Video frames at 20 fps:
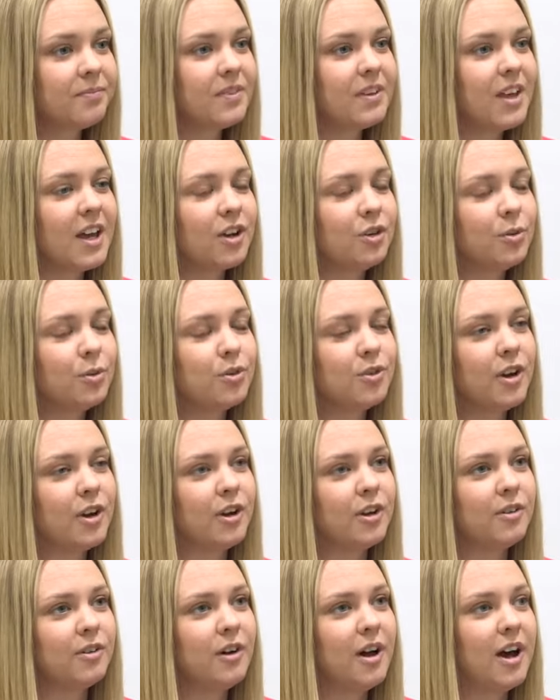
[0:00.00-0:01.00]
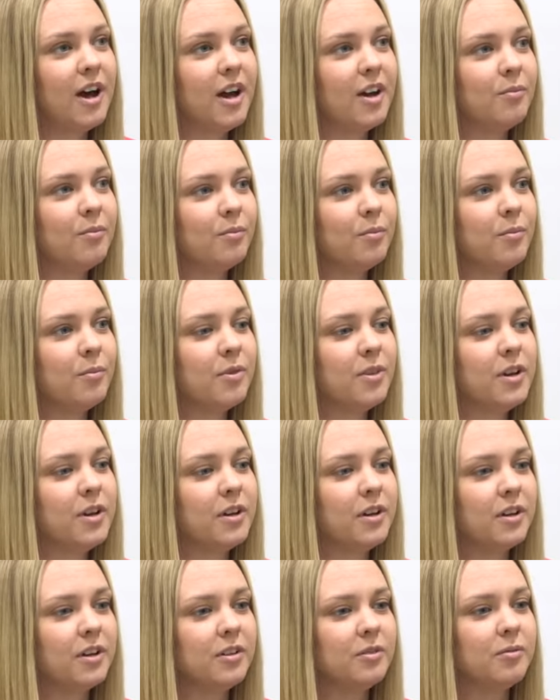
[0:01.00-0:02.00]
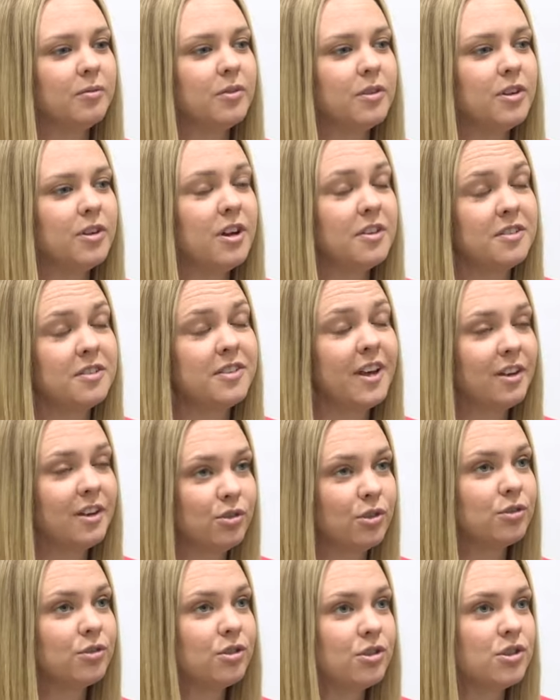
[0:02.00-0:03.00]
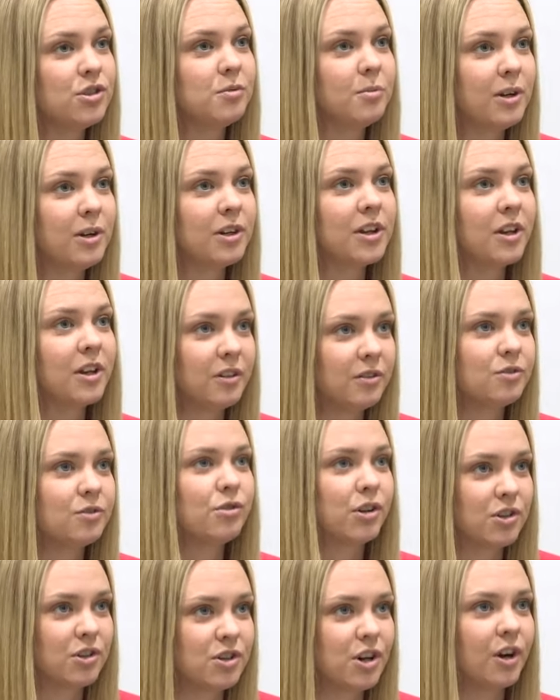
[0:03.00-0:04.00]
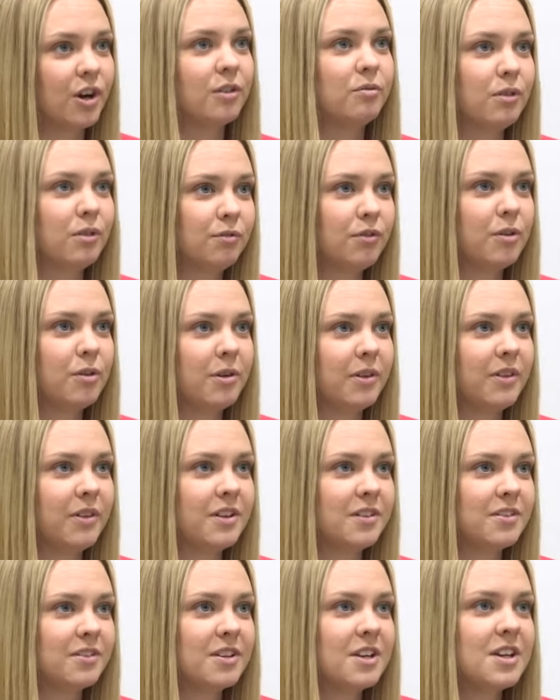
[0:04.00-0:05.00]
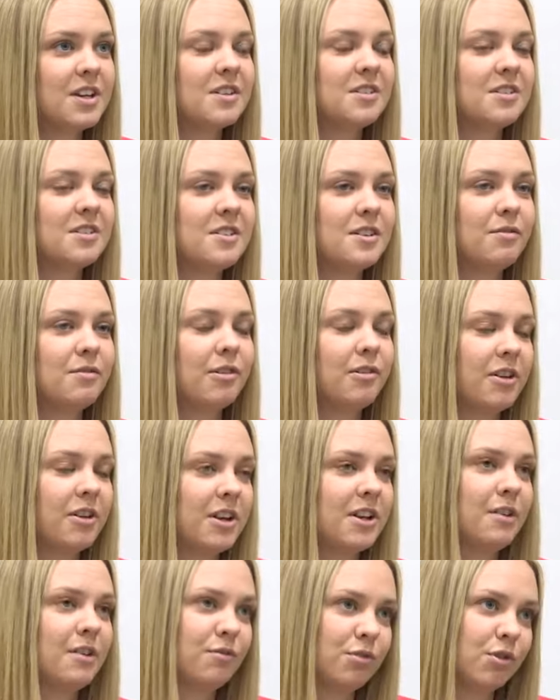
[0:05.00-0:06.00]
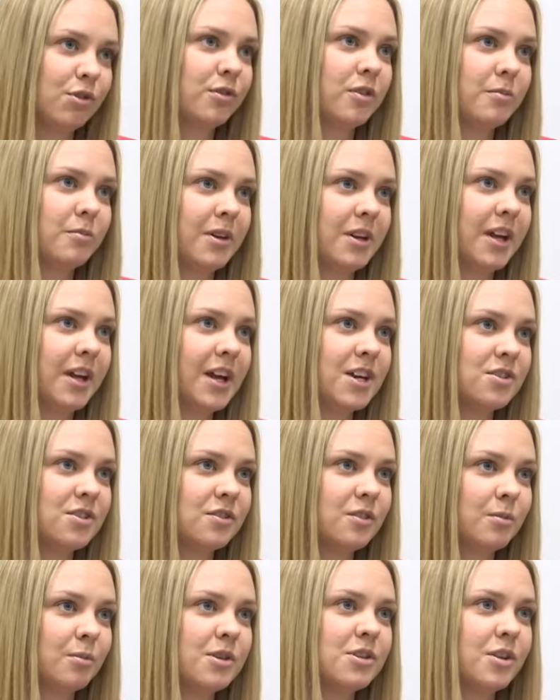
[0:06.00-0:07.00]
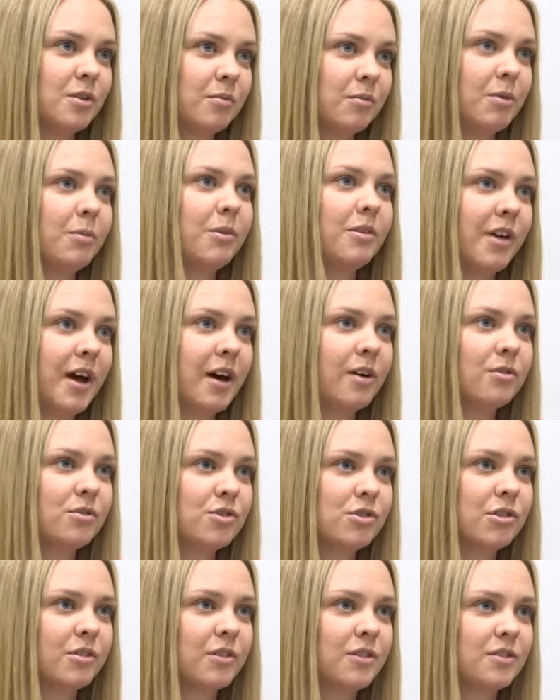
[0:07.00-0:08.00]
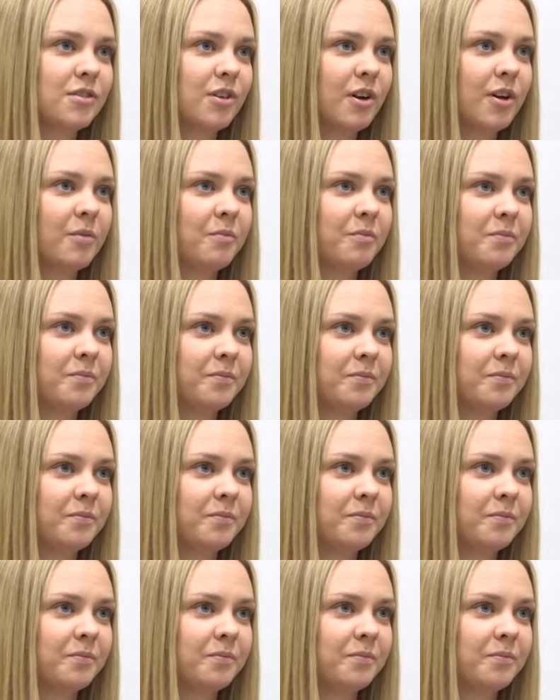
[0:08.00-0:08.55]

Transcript: And also the nurses and doctors should be looking at the drug chart and reviewing this to see if there are any nephrotoxic medications which can be withheld during this time.